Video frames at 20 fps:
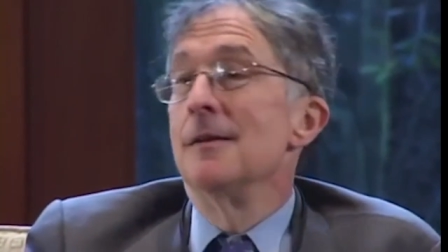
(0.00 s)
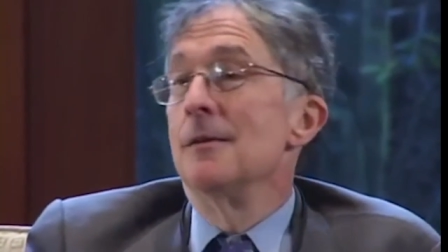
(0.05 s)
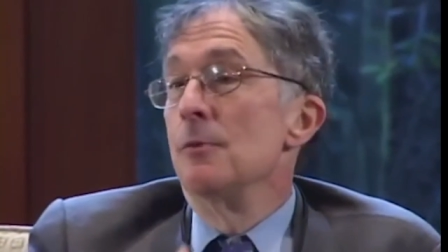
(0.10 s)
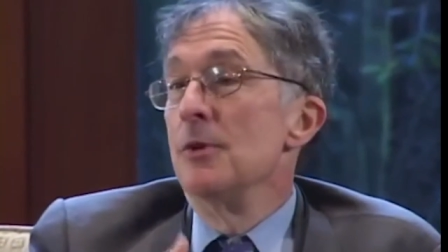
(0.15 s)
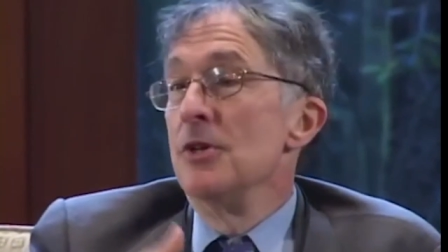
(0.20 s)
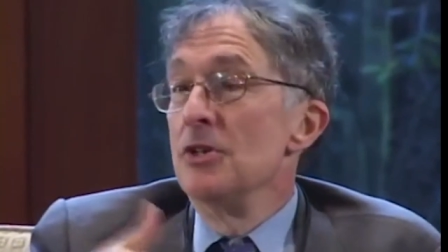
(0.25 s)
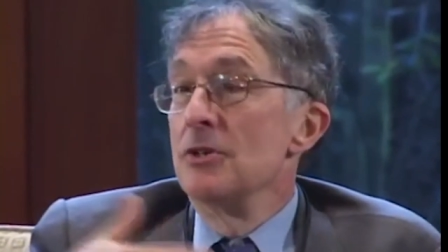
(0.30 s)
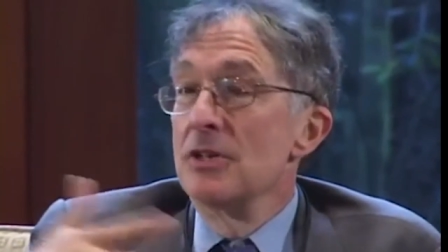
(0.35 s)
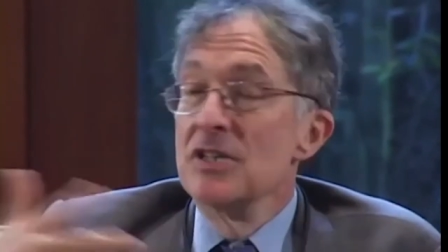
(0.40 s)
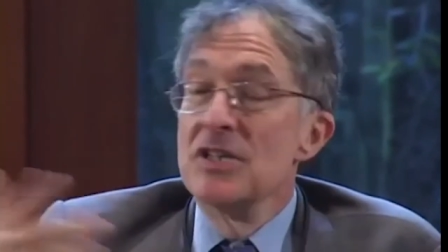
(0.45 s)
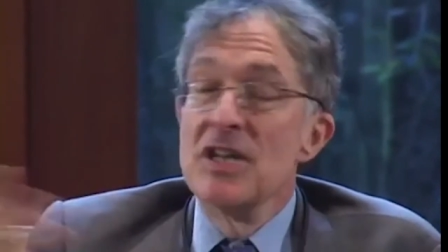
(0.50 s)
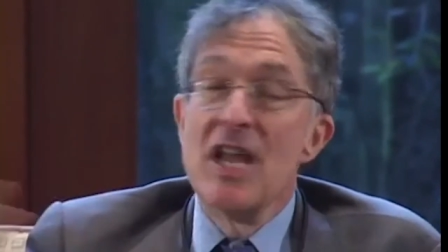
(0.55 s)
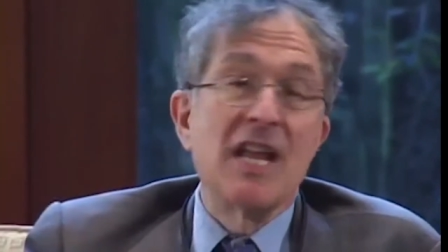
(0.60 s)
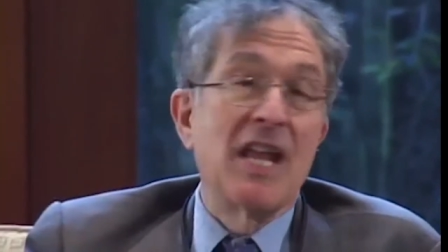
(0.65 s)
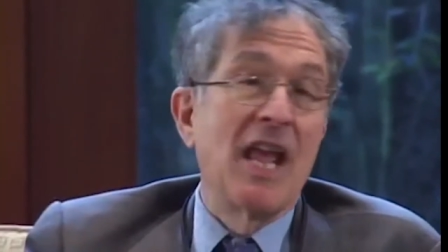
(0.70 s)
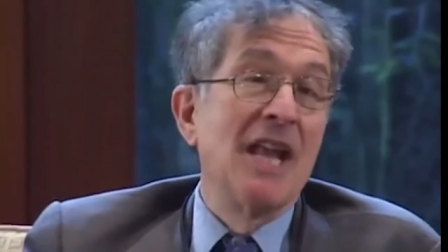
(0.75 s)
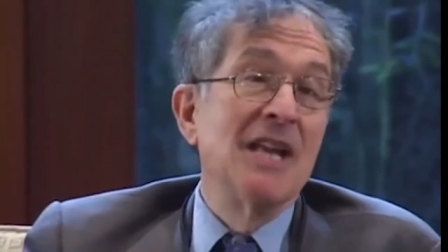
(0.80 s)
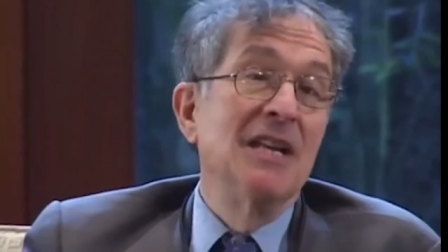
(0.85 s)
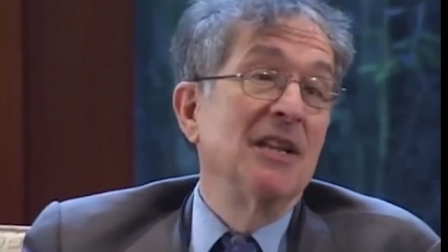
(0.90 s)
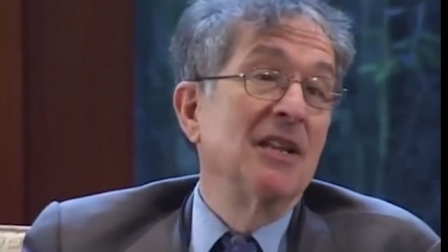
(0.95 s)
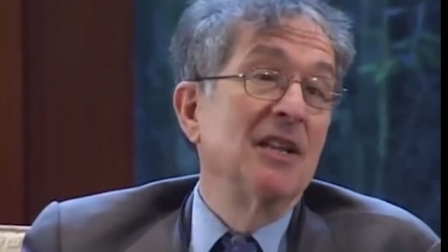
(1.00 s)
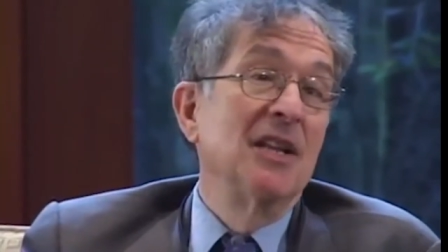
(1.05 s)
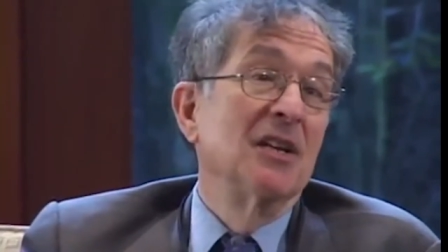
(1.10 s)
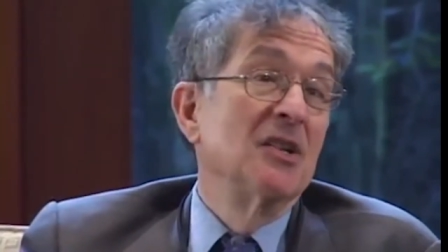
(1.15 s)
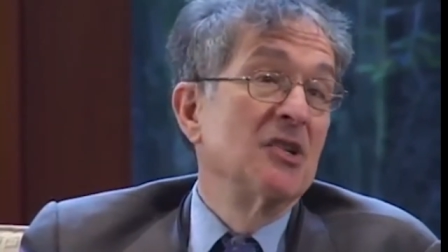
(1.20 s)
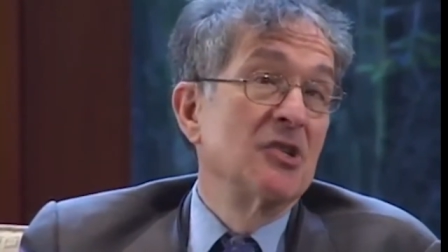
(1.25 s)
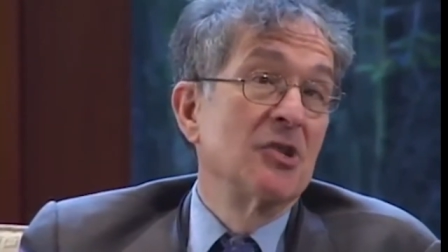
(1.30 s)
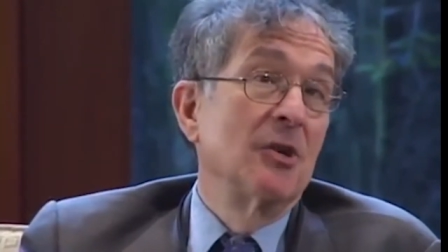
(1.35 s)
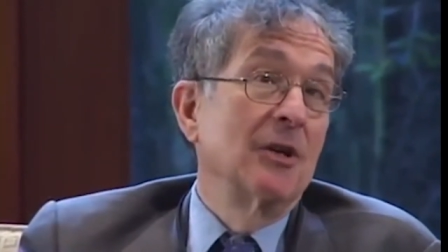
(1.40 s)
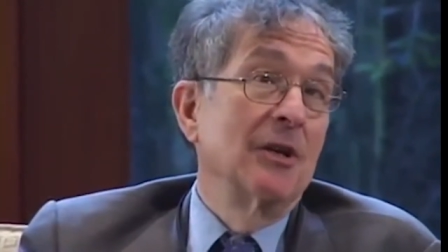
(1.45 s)
when you can take anything
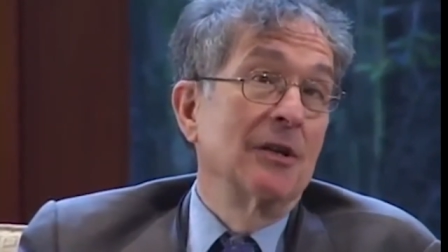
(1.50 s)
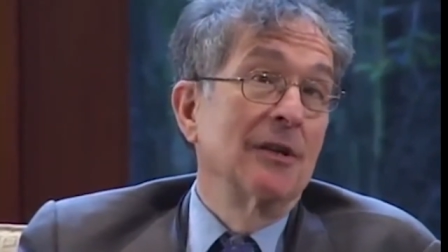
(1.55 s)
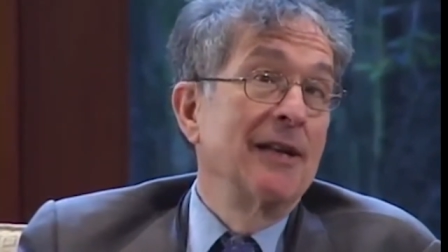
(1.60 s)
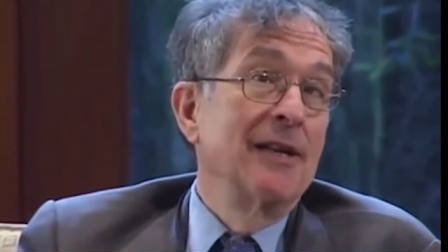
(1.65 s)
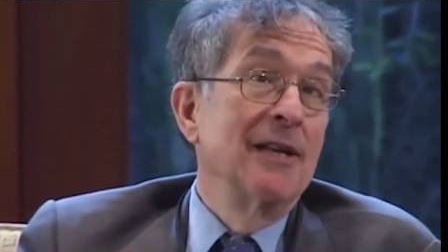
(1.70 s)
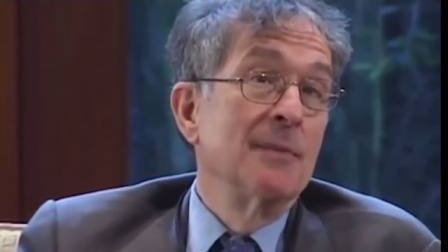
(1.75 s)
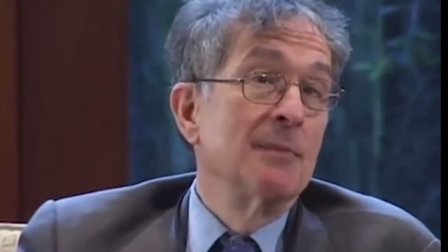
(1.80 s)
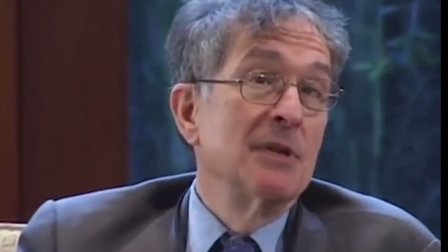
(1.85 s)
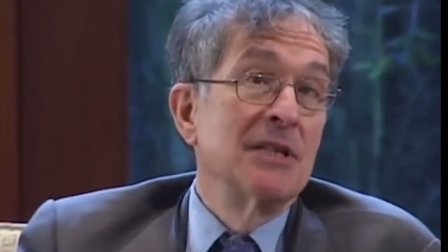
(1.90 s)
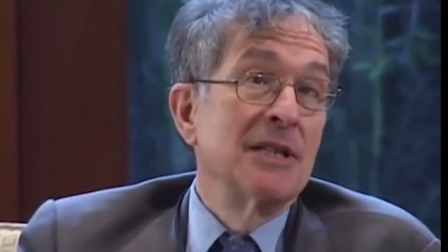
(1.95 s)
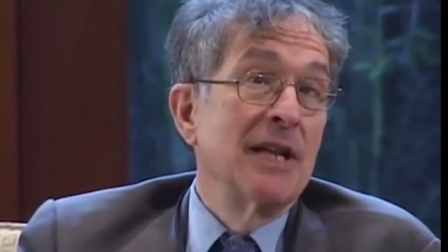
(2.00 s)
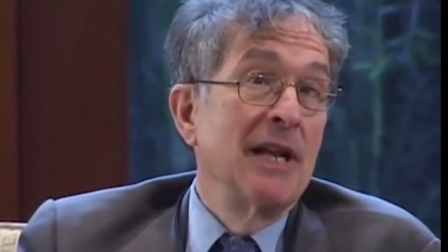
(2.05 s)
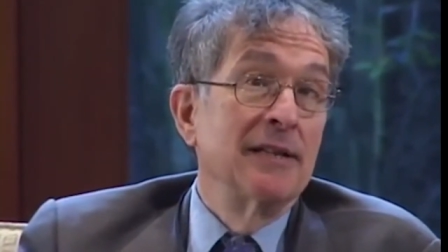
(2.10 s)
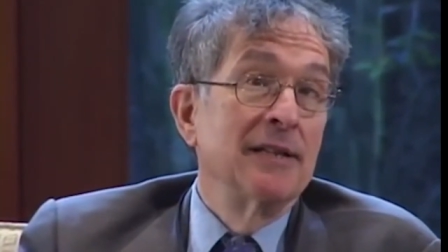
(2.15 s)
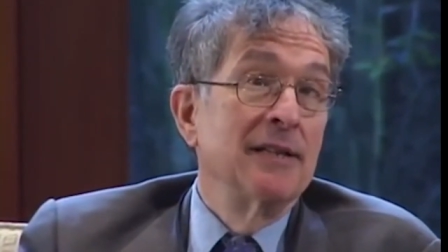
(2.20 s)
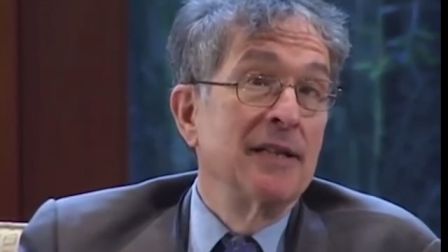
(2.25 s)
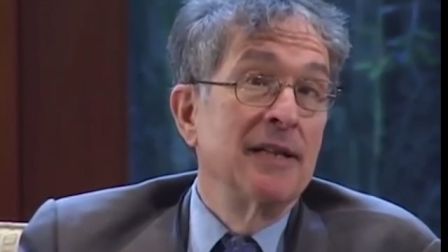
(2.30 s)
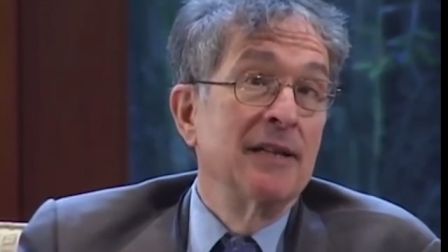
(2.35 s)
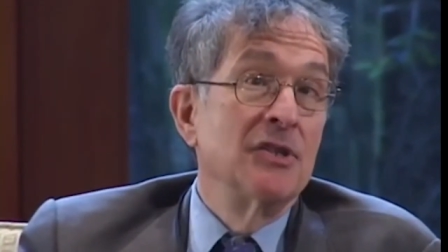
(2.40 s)
and circulate it and pretend it,